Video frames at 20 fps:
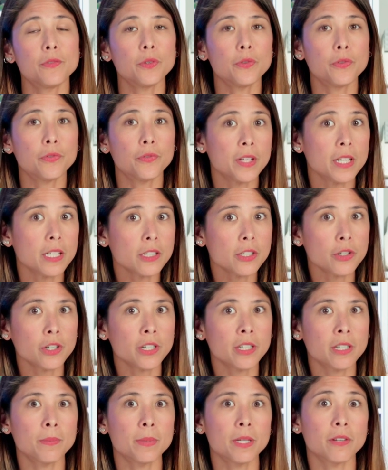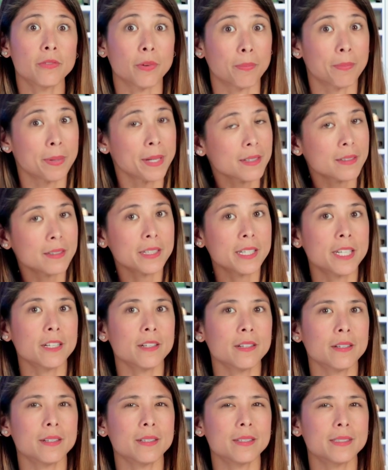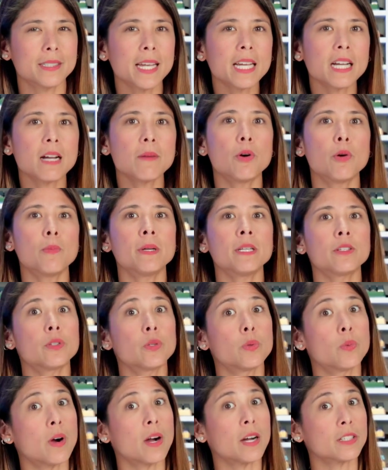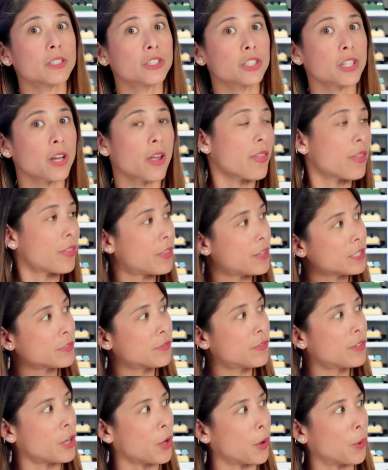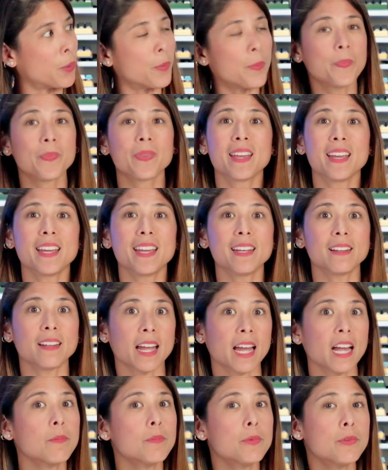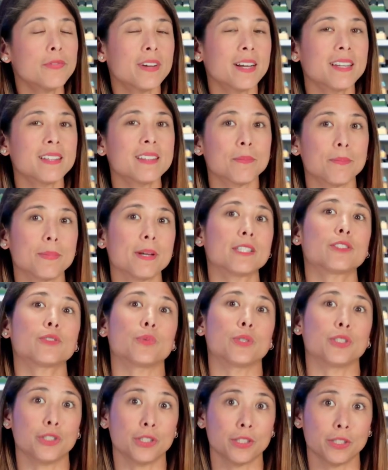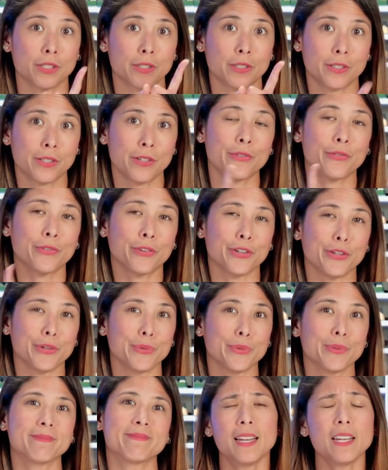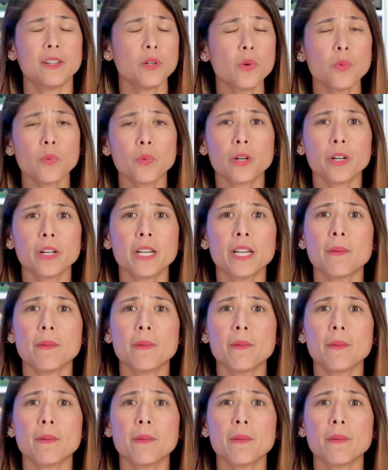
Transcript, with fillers: you feel you're in a bit of a pickle here, take a moment to watch this video. It'll help you find the best switches for you. And don't worry